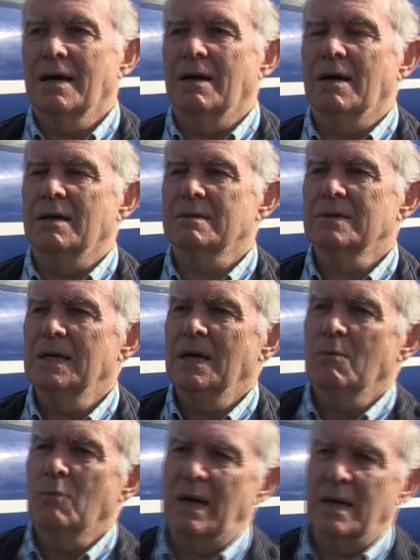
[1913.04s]
Oh,
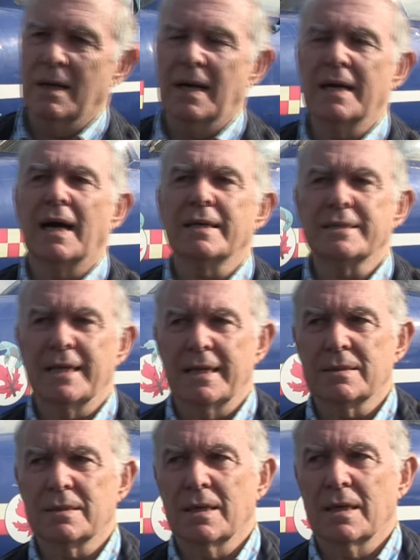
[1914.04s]
well, I did.